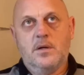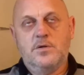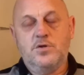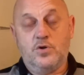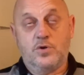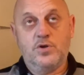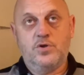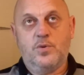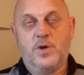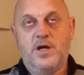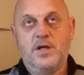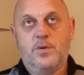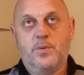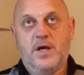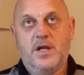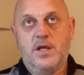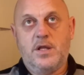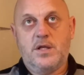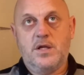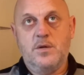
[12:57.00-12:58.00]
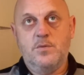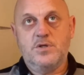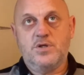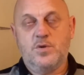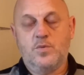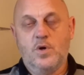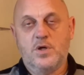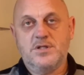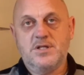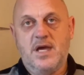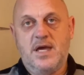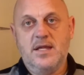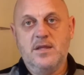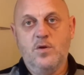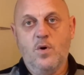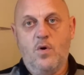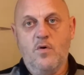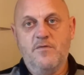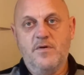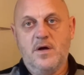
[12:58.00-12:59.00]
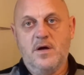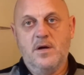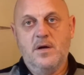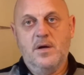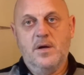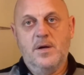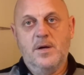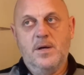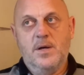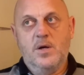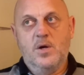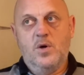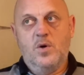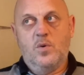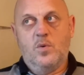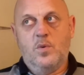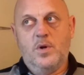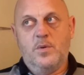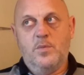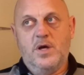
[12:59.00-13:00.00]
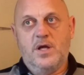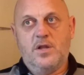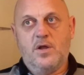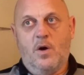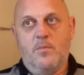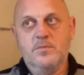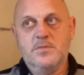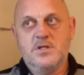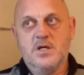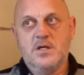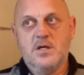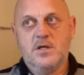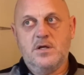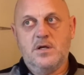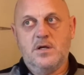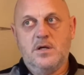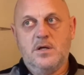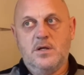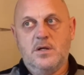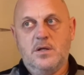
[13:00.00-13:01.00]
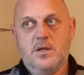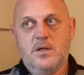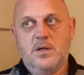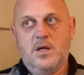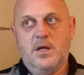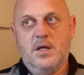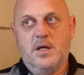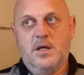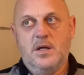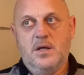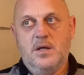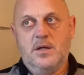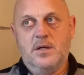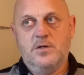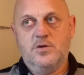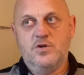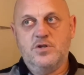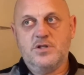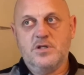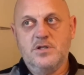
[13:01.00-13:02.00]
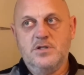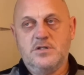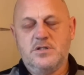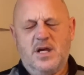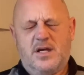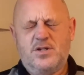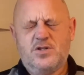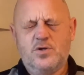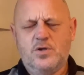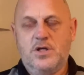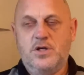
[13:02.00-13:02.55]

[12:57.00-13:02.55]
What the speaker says: during 2023 was towards the end of it, when we had Humza, Yousaf,